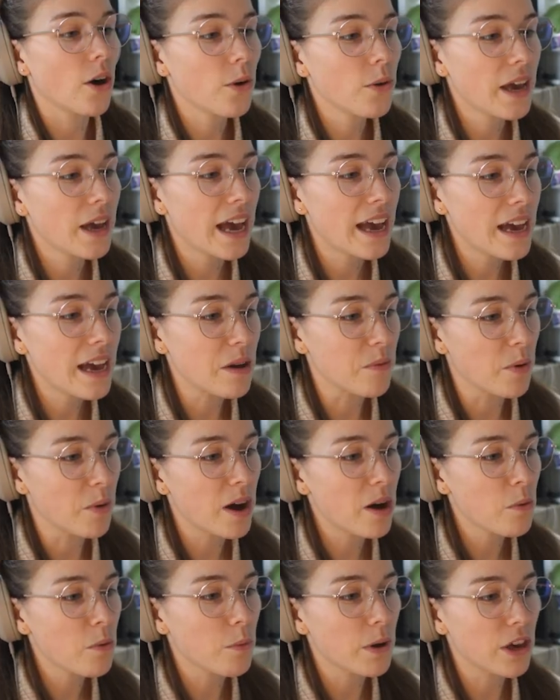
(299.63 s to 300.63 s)
Okay,
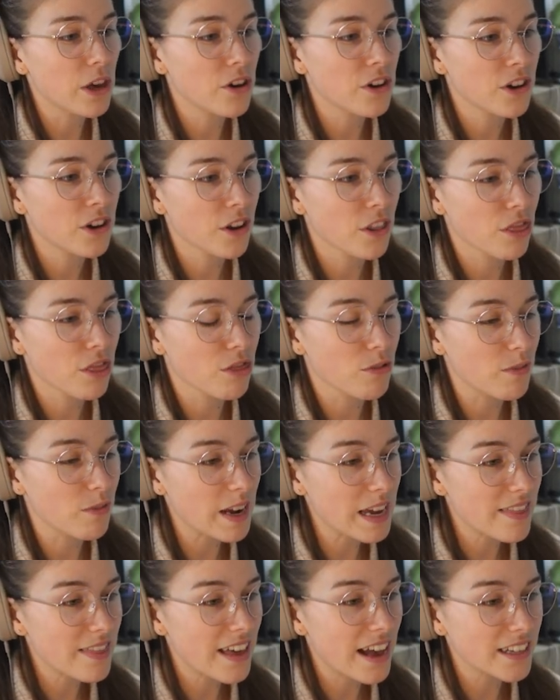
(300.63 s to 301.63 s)
well, we earned
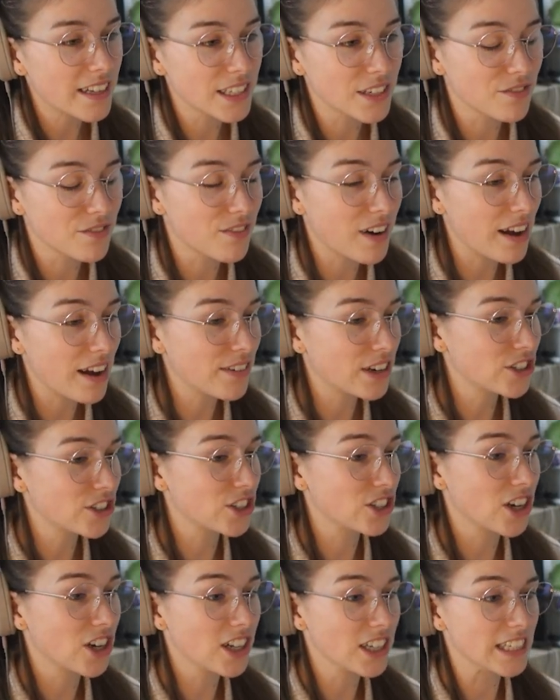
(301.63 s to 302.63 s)

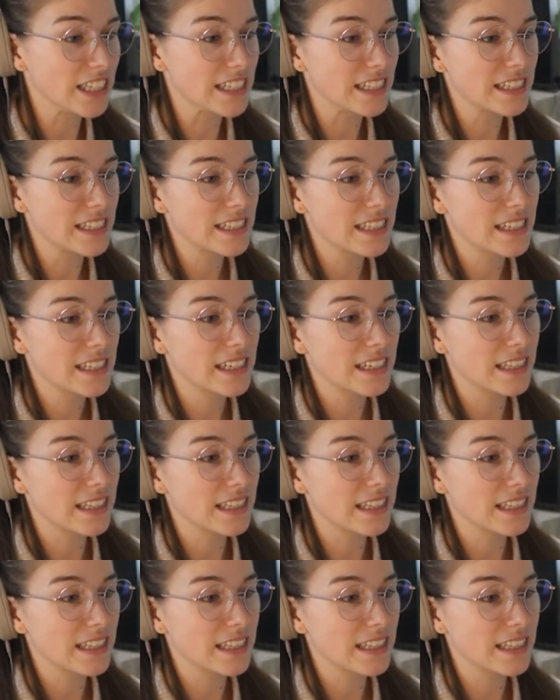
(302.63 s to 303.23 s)
$3,500.